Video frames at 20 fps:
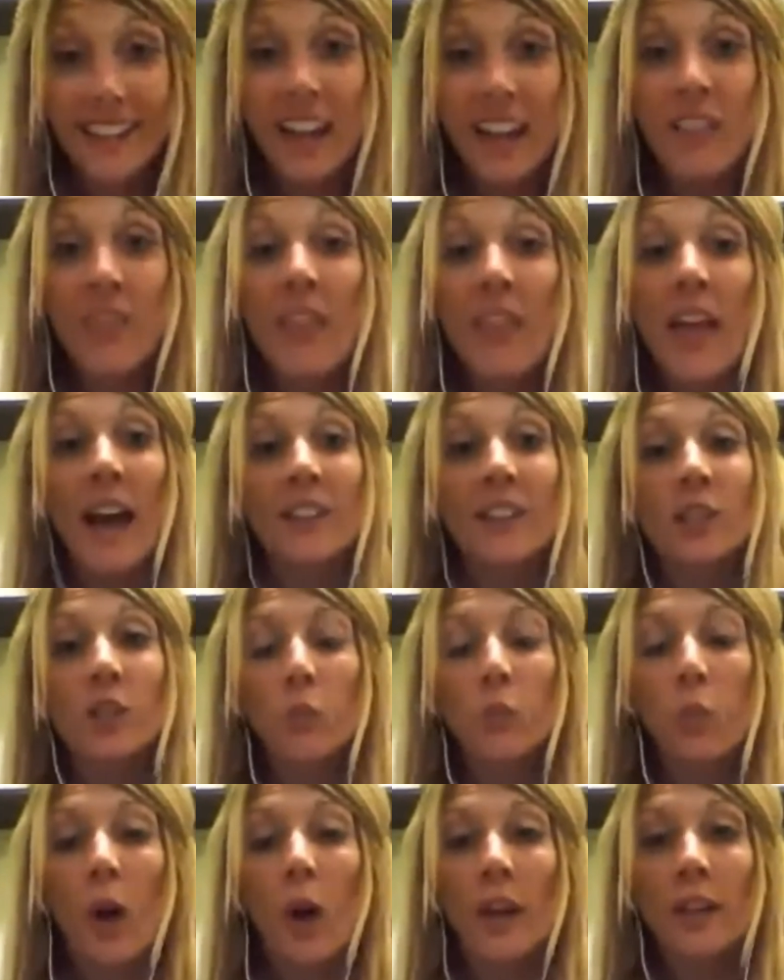And that
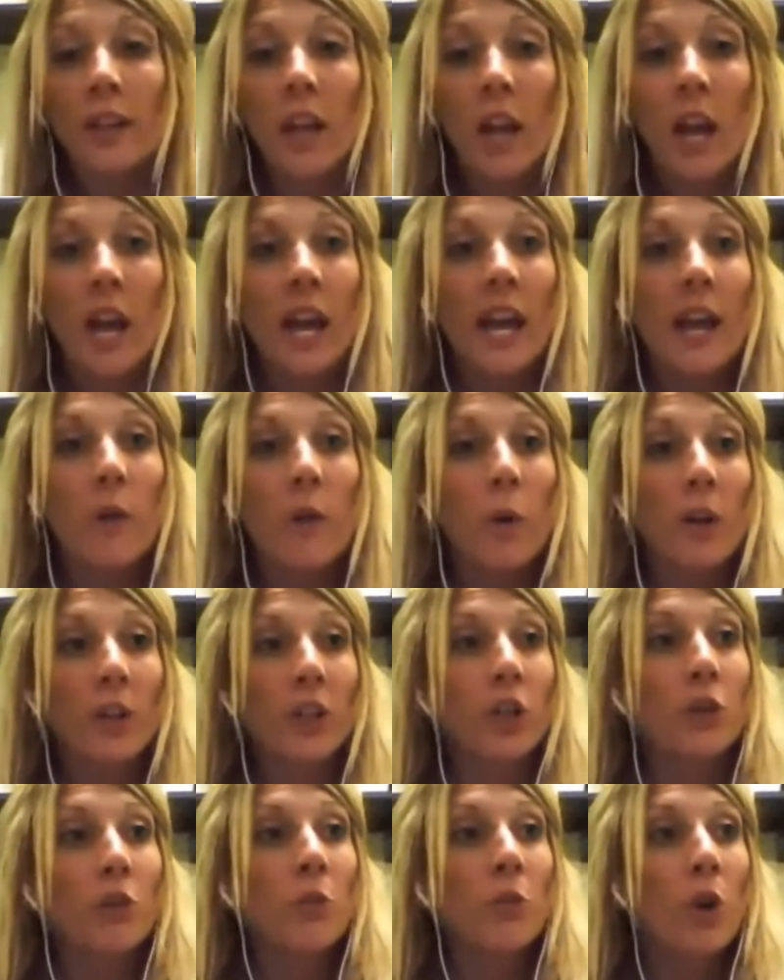is when
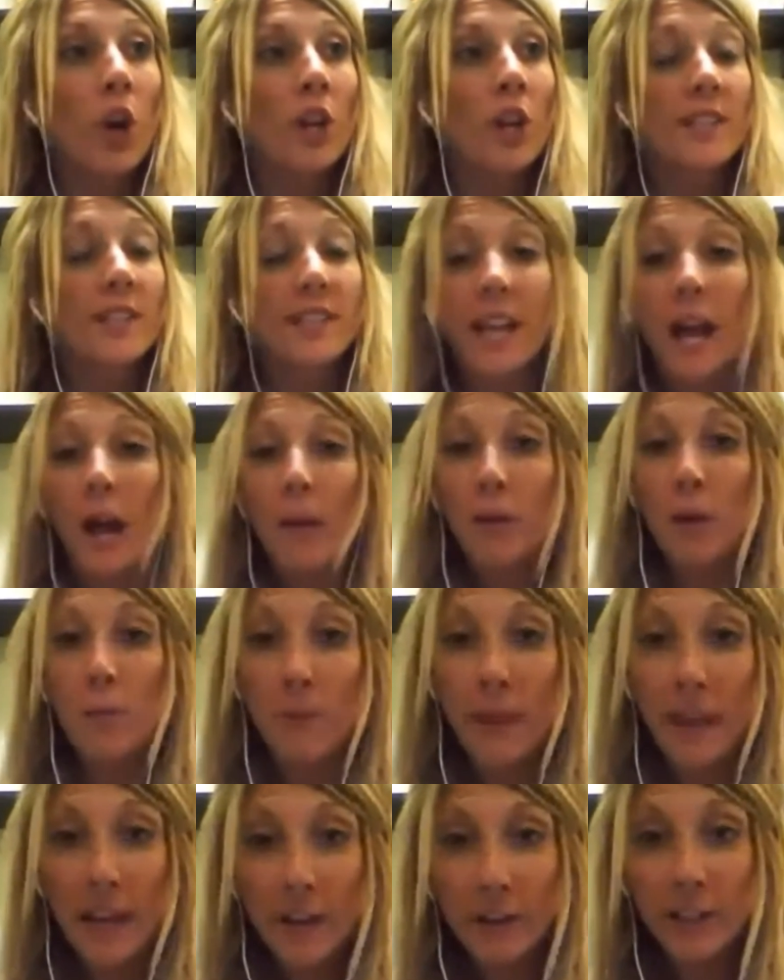you stop
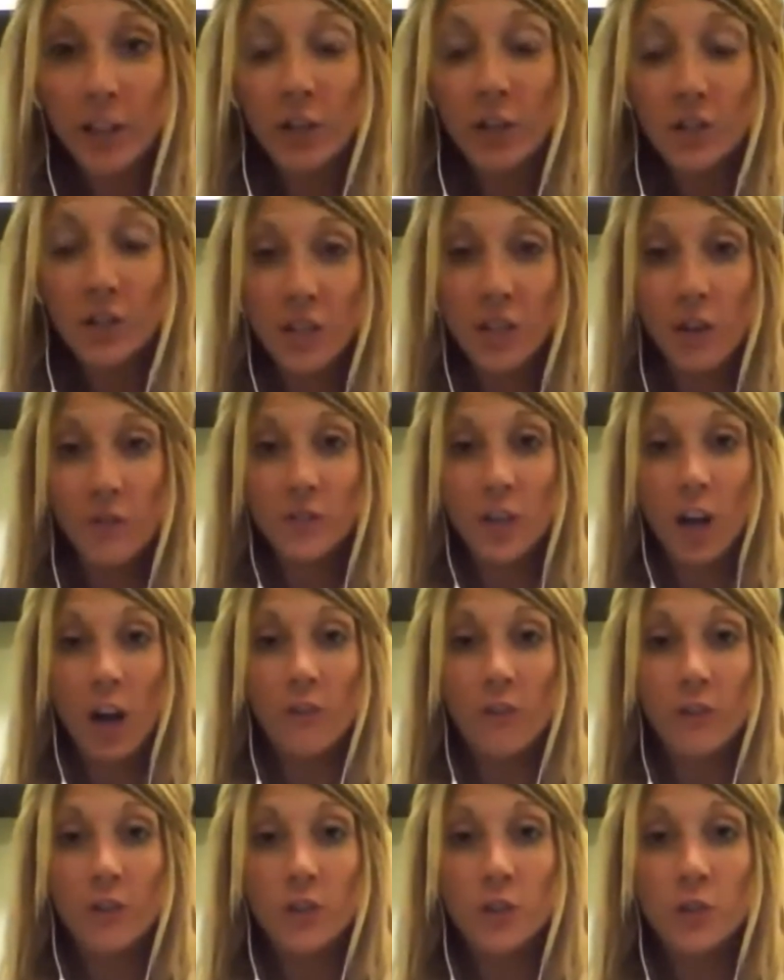comparing yourself to
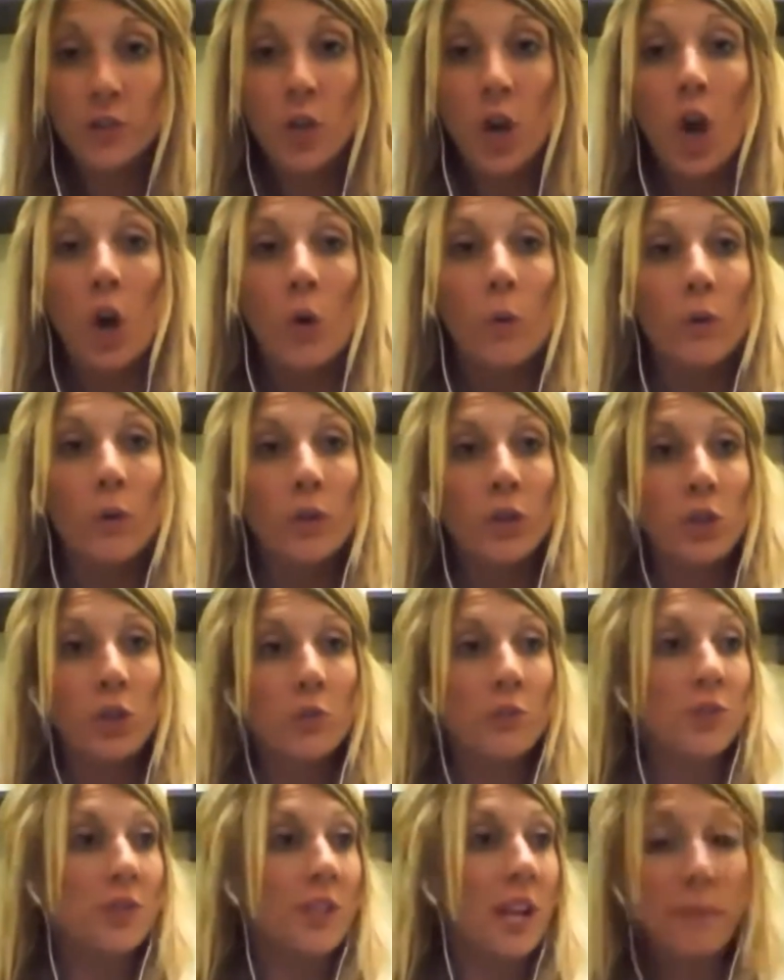others, when you
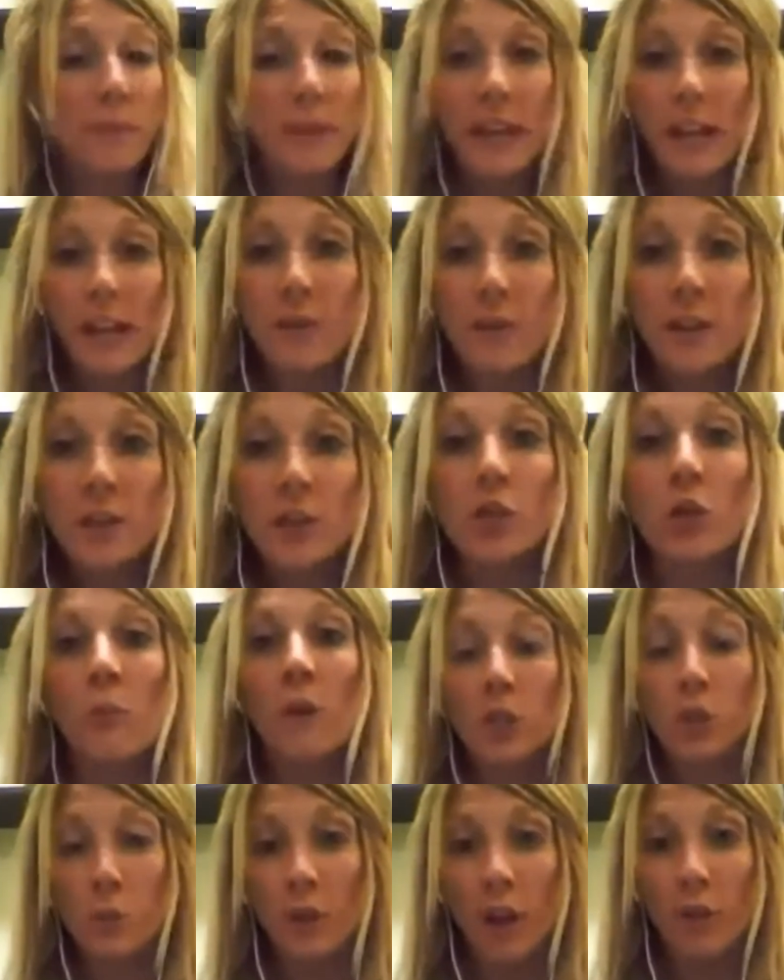stop caring so
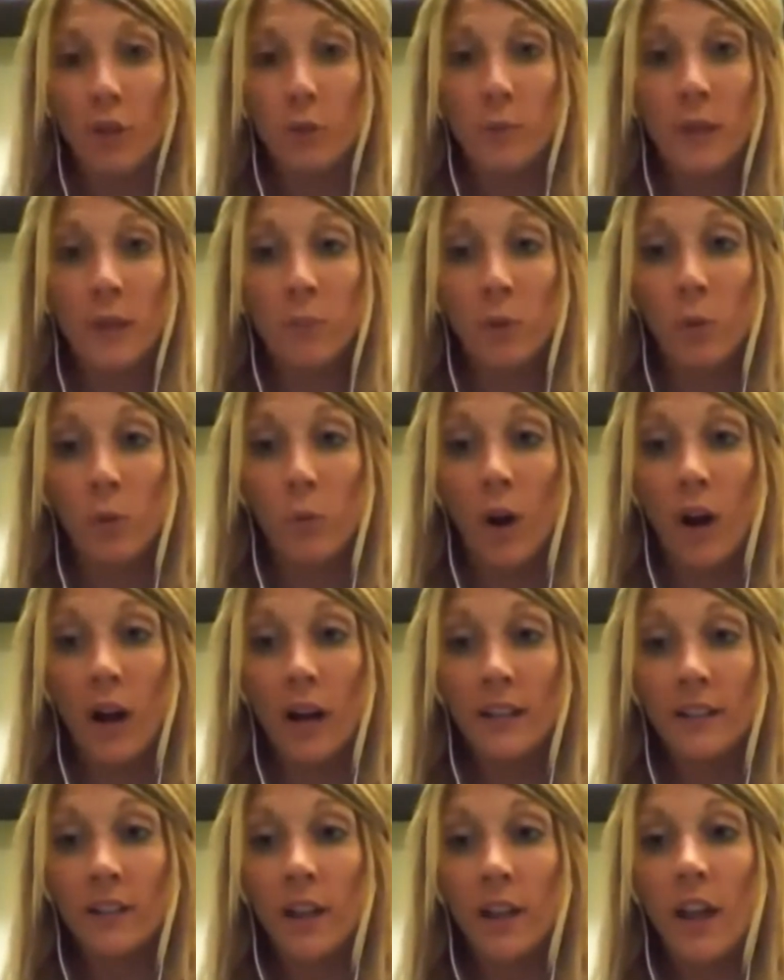much what other people
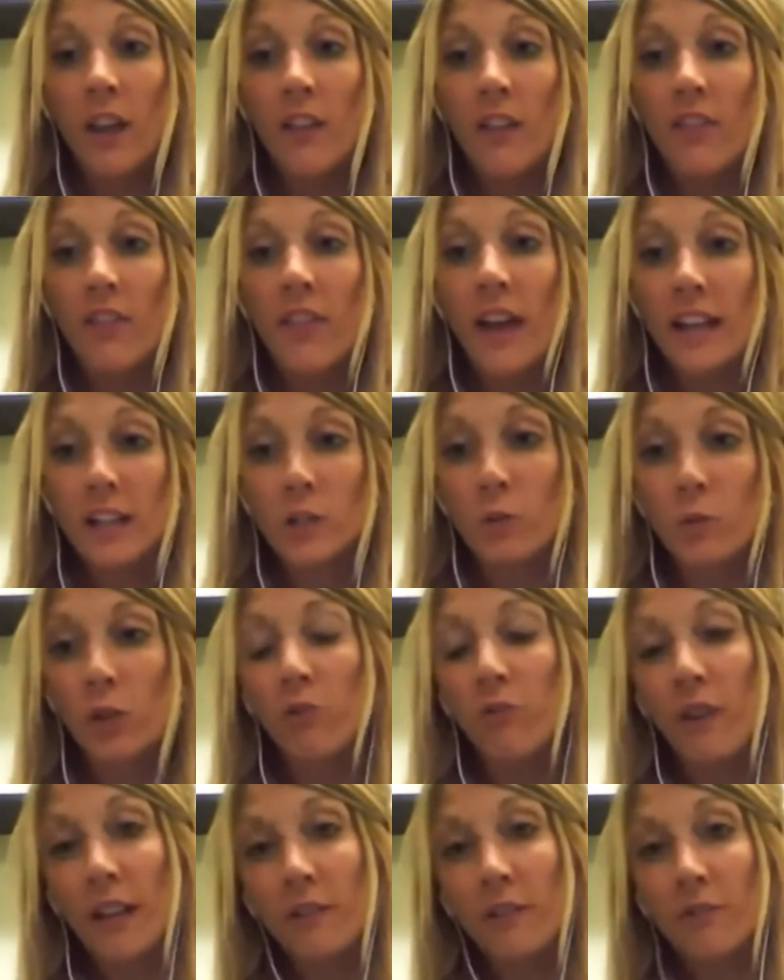want, that's when
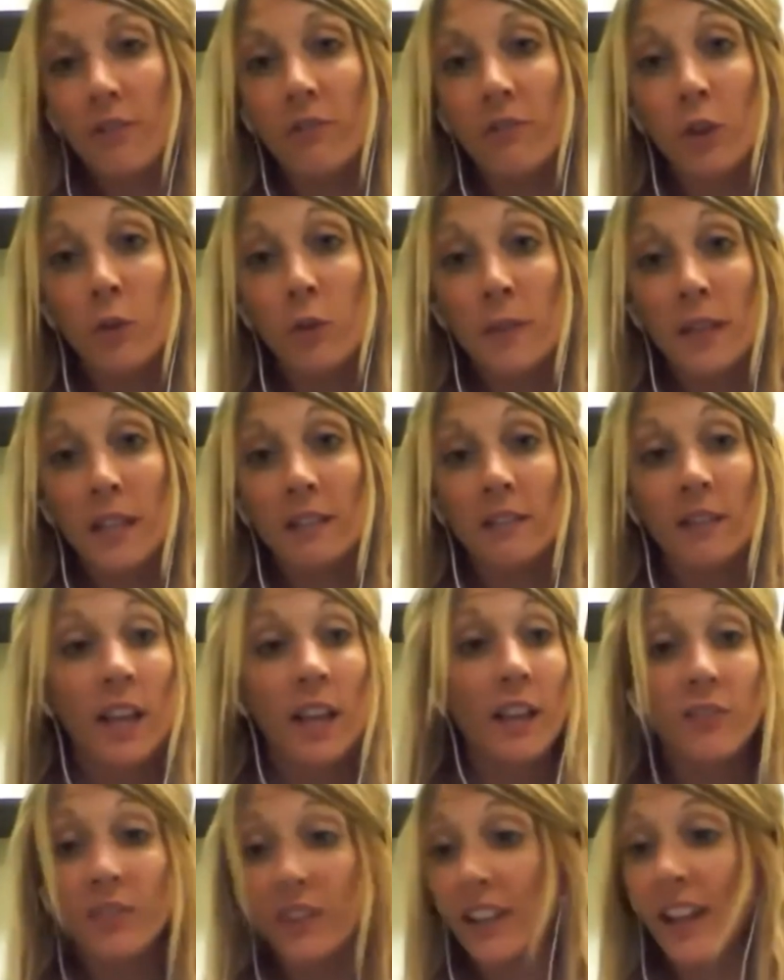you find fulfillment in
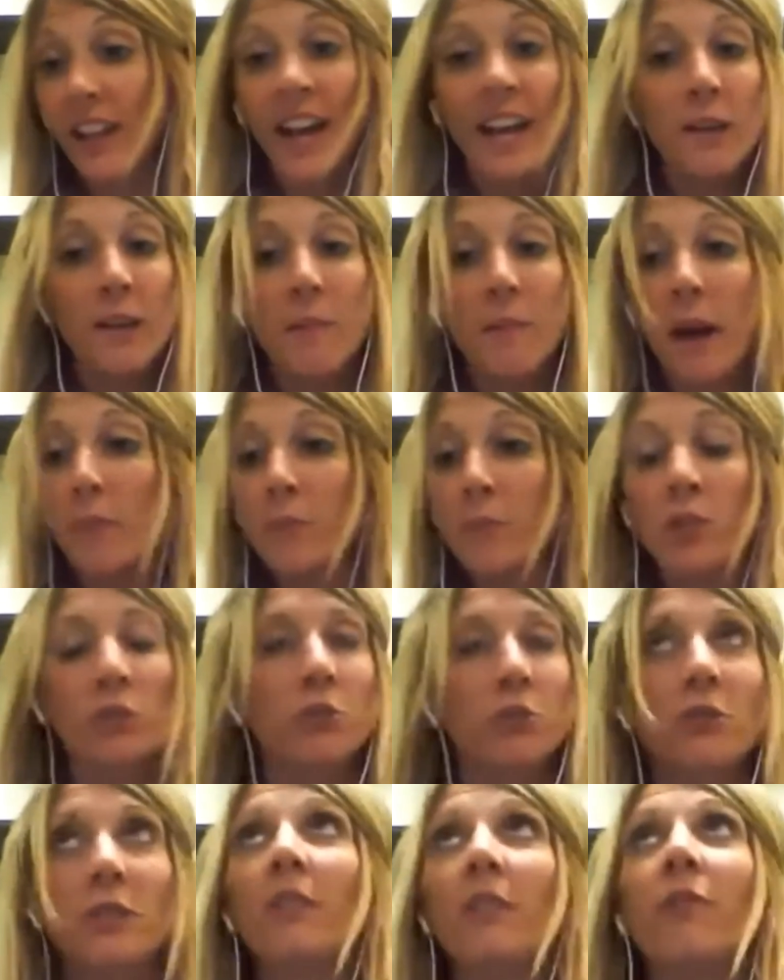life. And I am
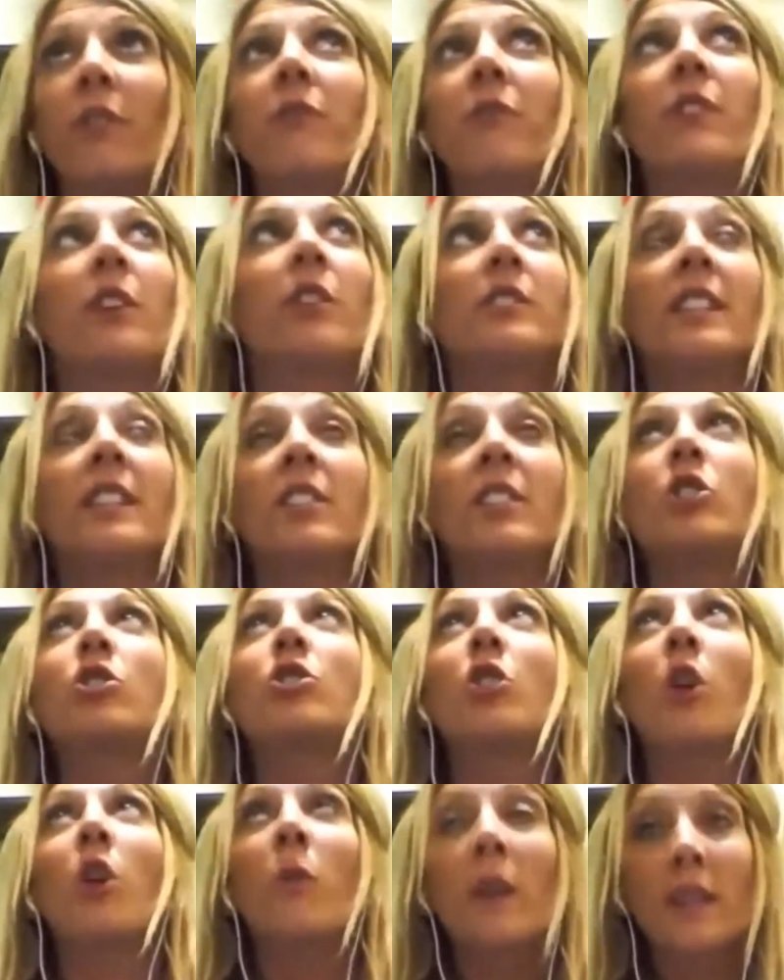absolutely fulfilled and
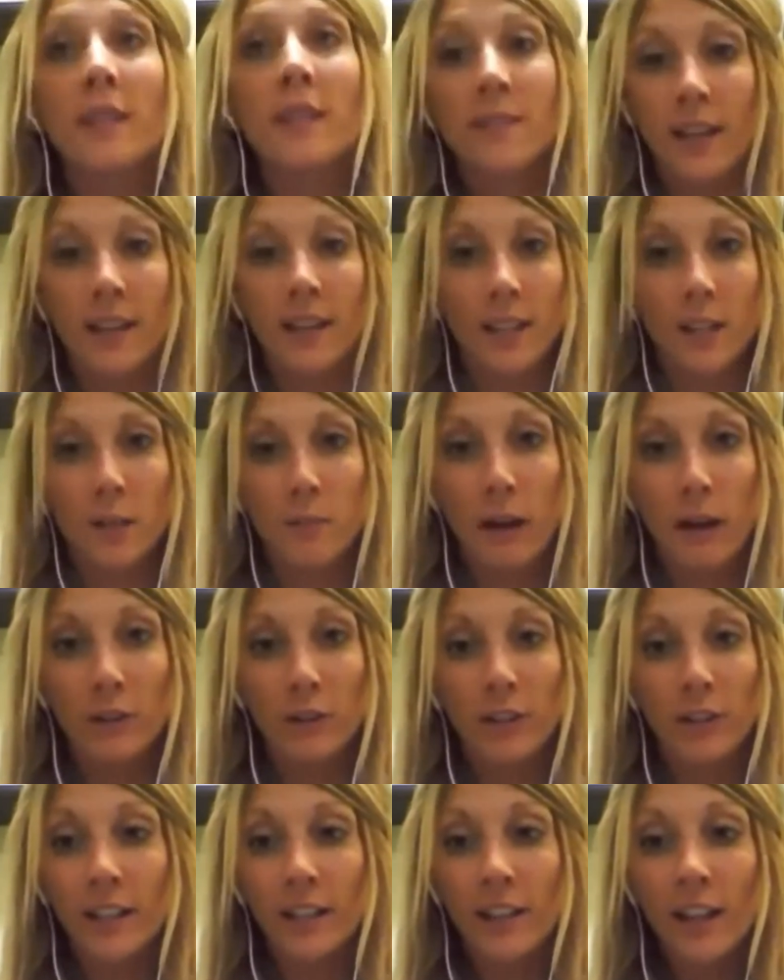so excited
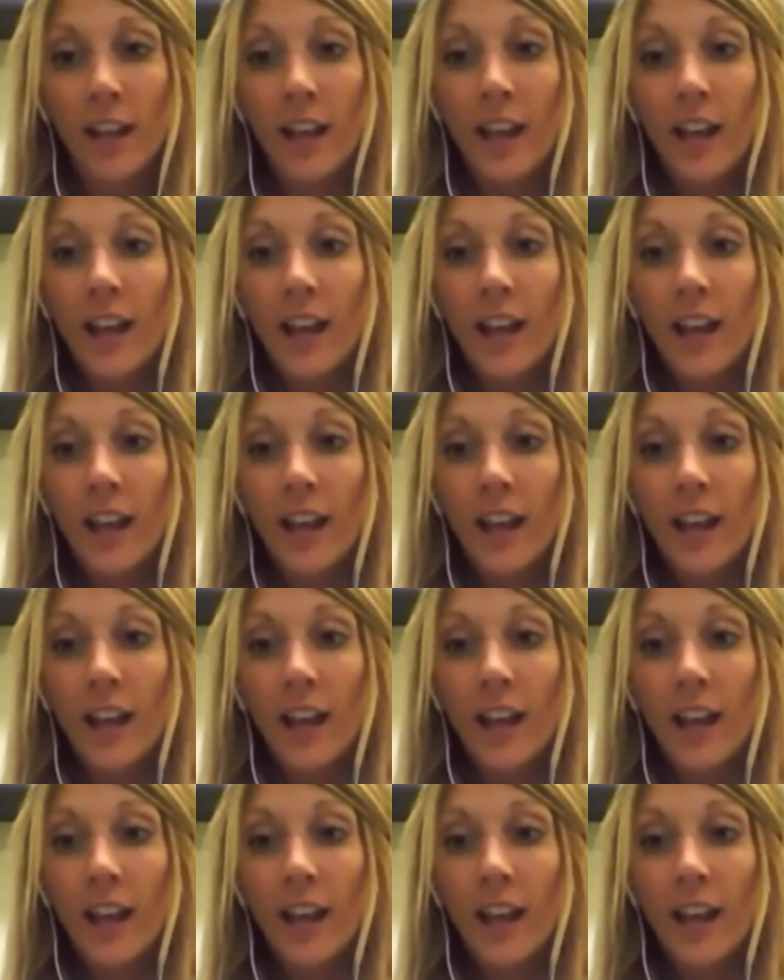about it.